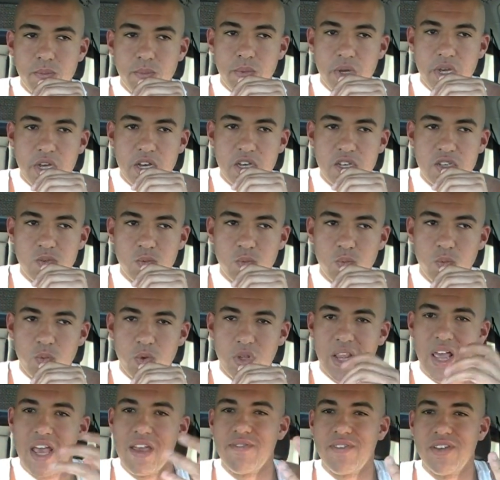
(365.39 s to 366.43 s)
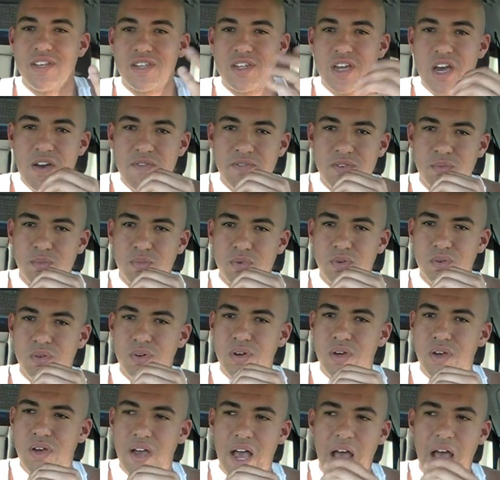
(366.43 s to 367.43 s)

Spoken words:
Because when life gets comfortable,